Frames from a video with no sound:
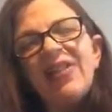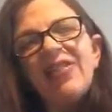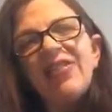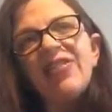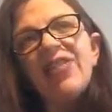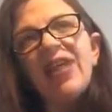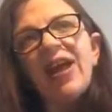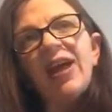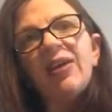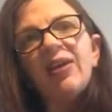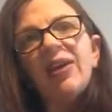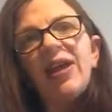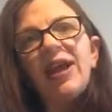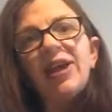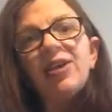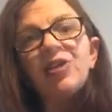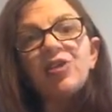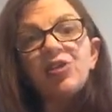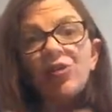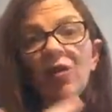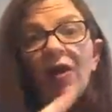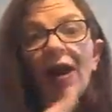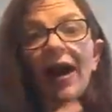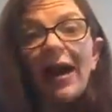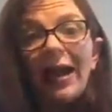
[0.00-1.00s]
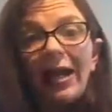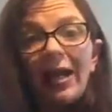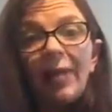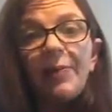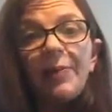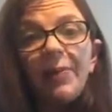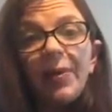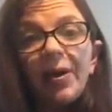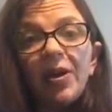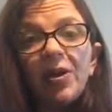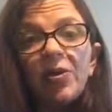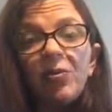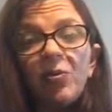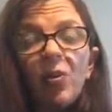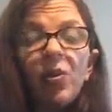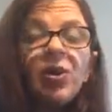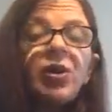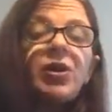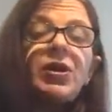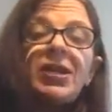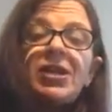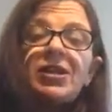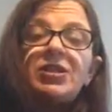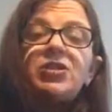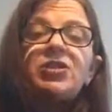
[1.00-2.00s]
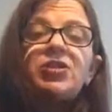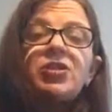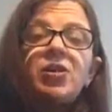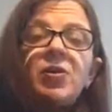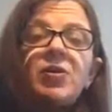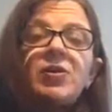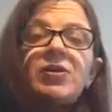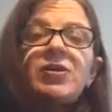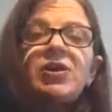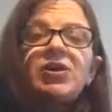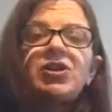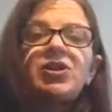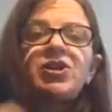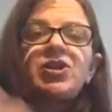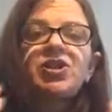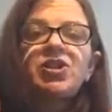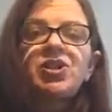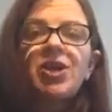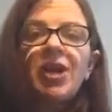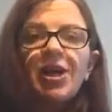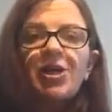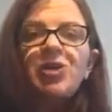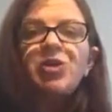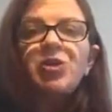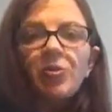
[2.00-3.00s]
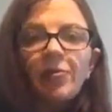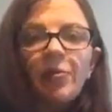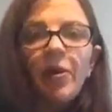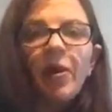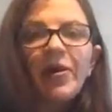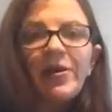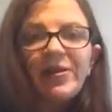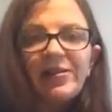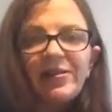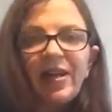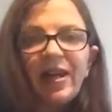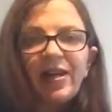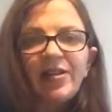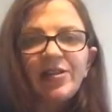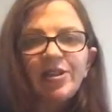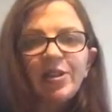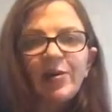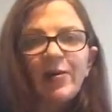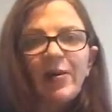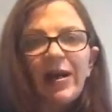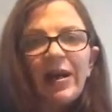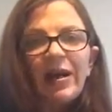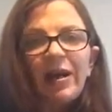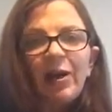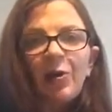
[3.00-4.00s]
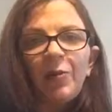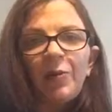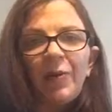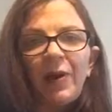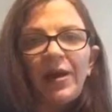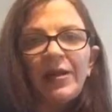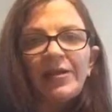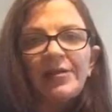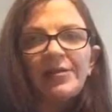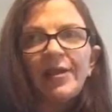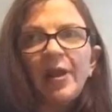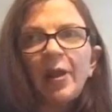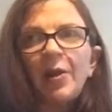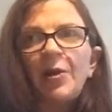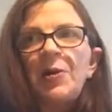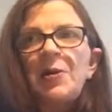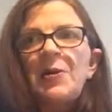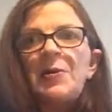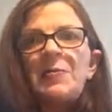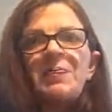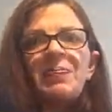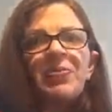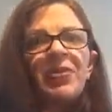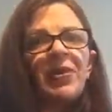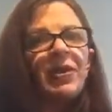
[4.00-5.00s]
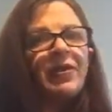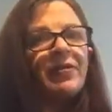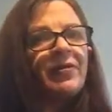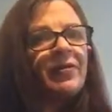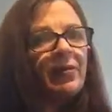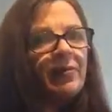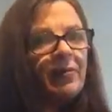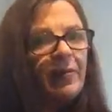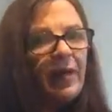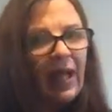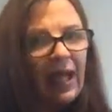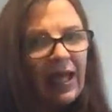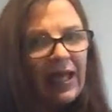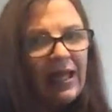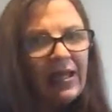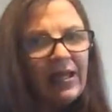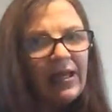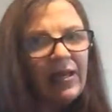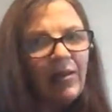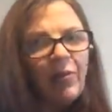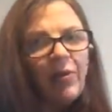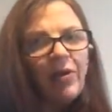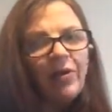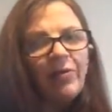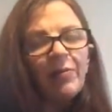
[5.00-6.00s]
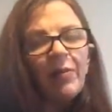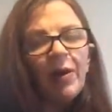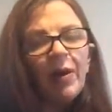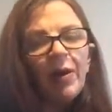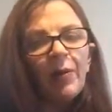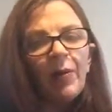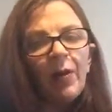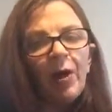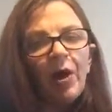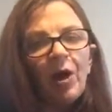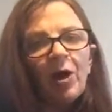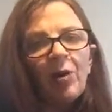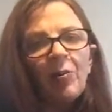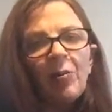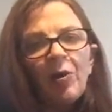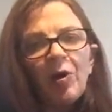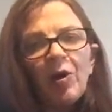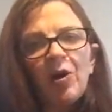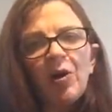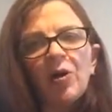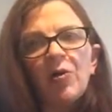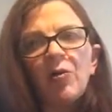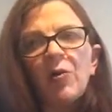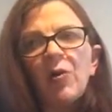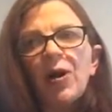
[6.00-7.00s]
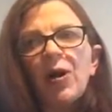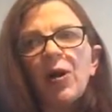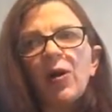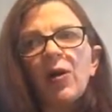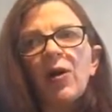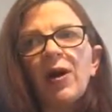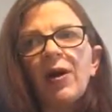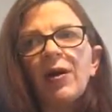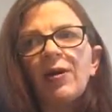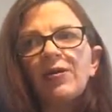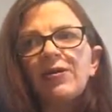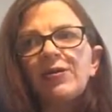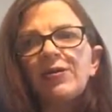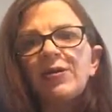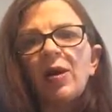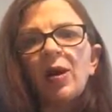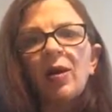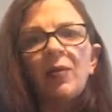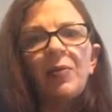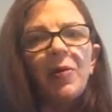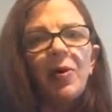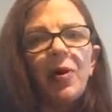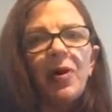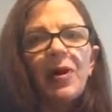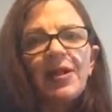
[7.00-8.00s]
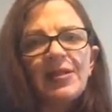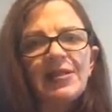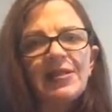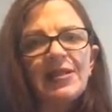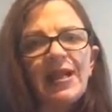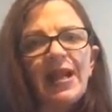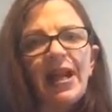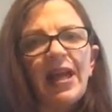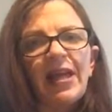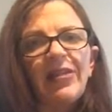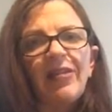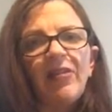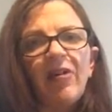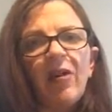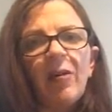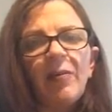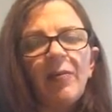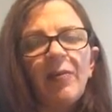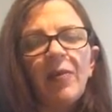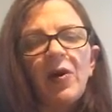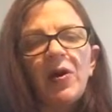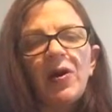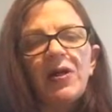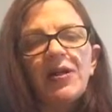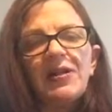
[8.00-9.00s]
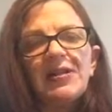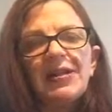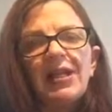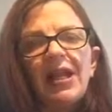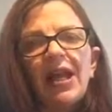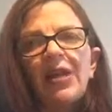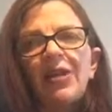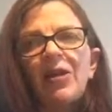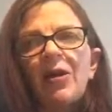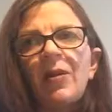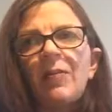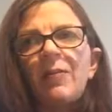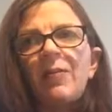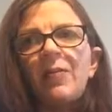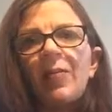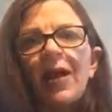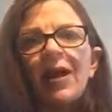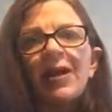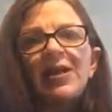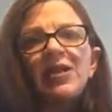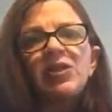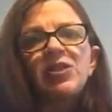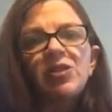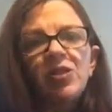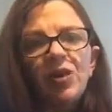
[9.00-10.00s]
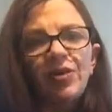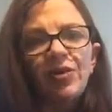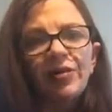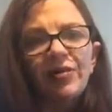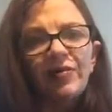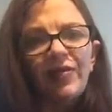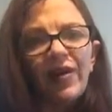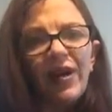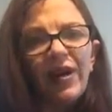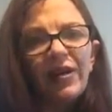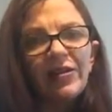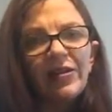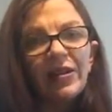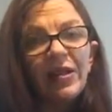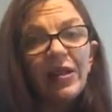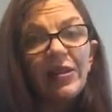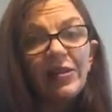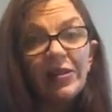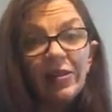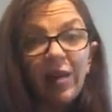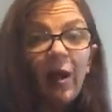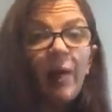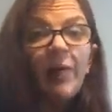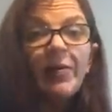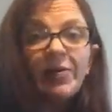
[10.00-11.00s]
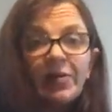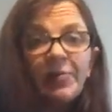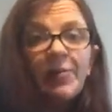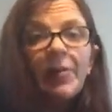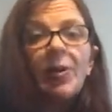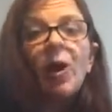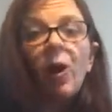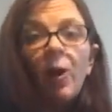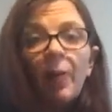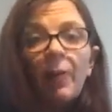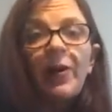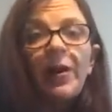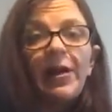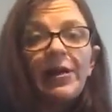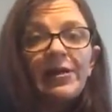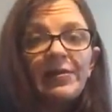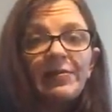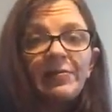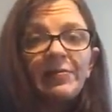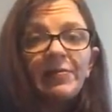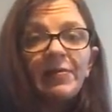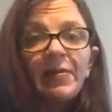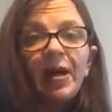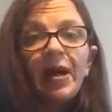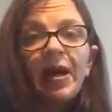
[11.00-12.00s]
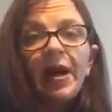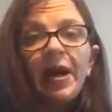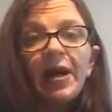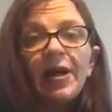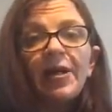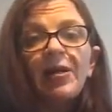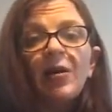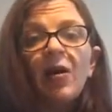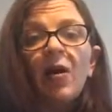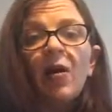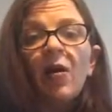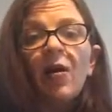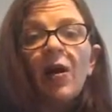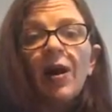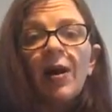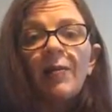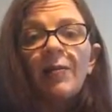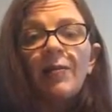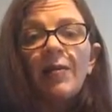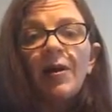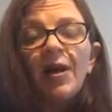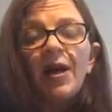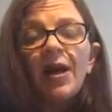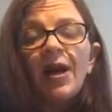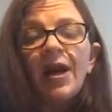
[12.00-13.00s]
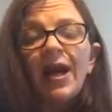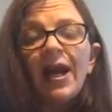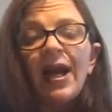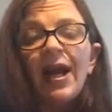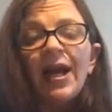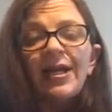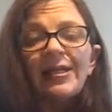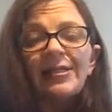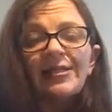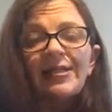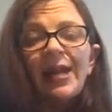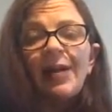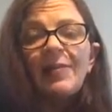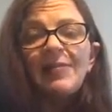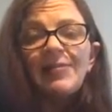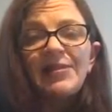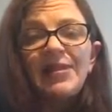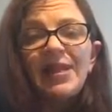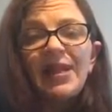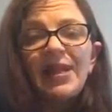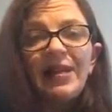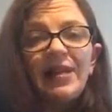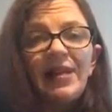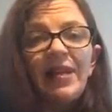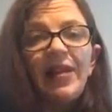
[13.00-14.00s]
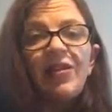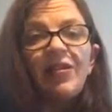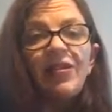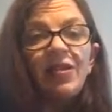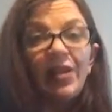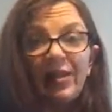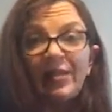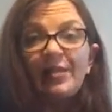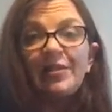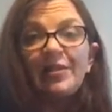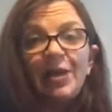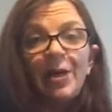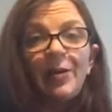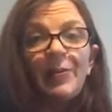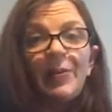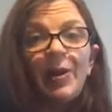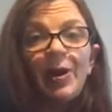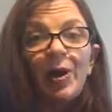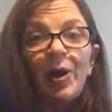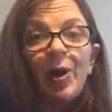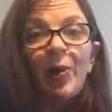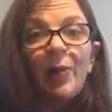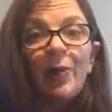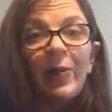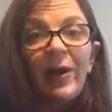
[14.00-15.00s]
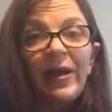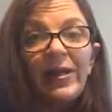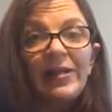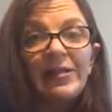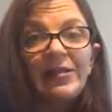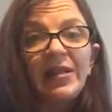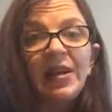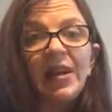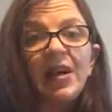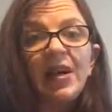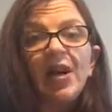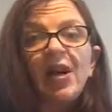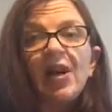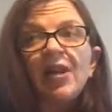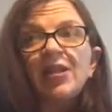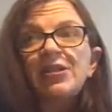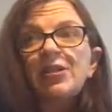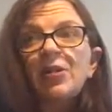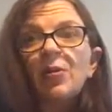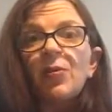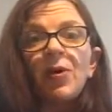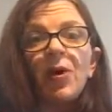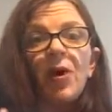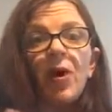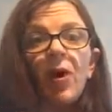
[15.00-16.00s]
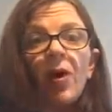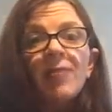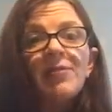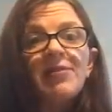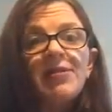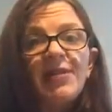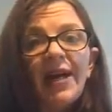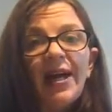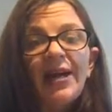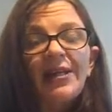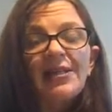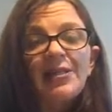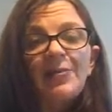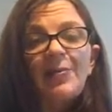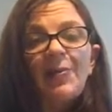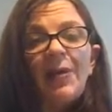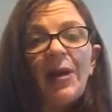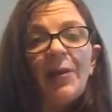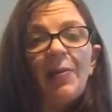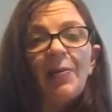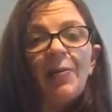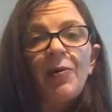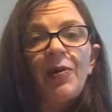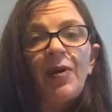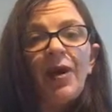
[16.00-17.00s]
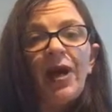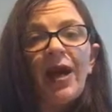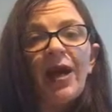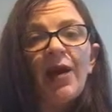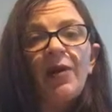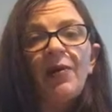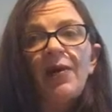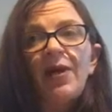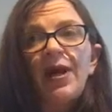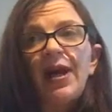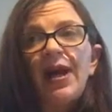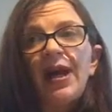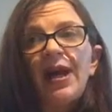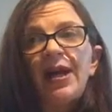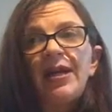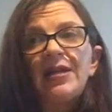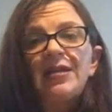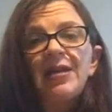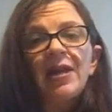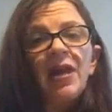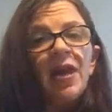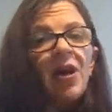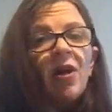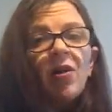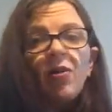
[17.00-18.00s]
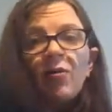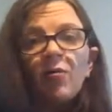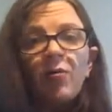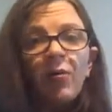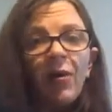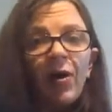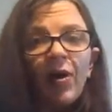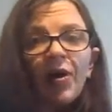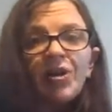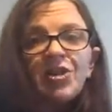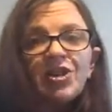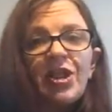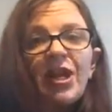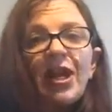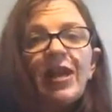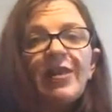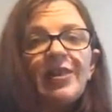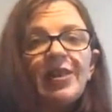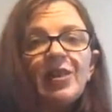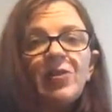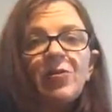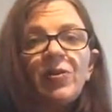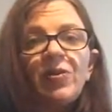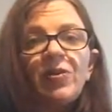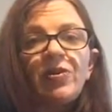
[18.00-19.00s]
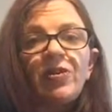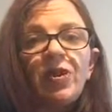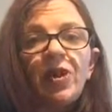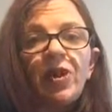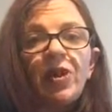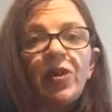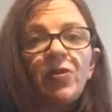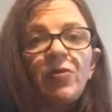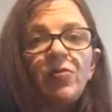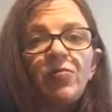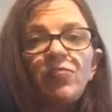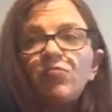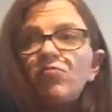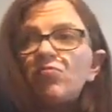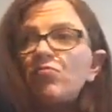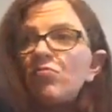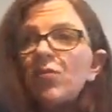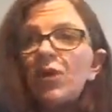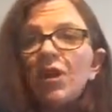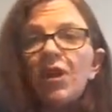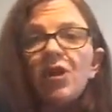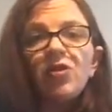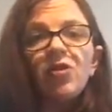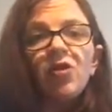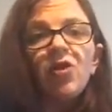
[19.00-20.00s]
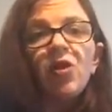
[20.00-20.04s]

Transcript: Then it's great, because what you need to do is then just change your mindset to it a little bit. So for me, with my workbook, when I start putting it together, I'm putting it together based on the fact that it's going to be copied. And I'm accepting that it's going to be copied. So what I'm saying to people now is, when I share this with you, it's